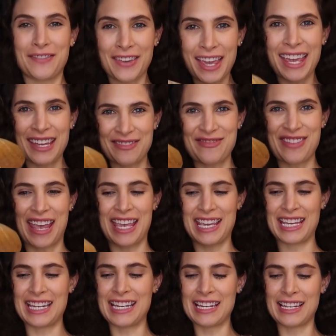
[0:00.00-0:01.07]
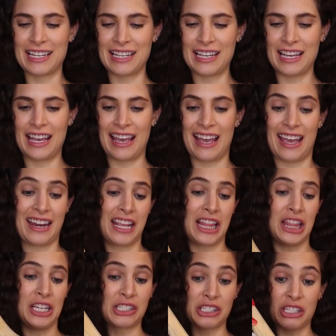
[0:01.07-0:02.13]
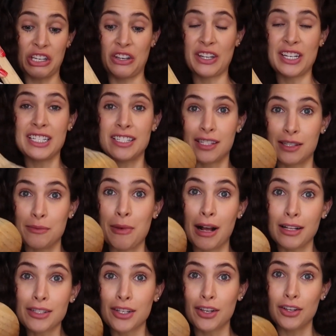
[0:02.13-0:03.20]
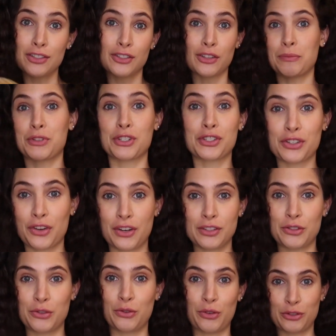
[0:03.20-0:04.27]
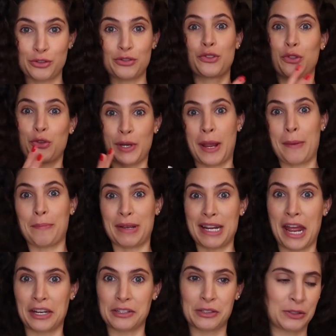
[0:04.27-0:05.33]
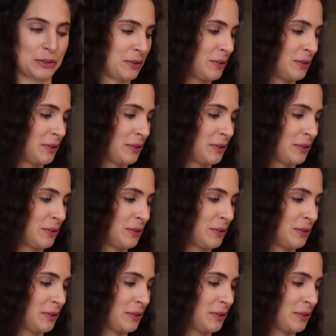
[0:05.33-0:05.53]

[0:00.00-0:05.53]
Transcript: vegan bacon, and it looks good, it smells good, so I'm just gonna do those 3 empanadas.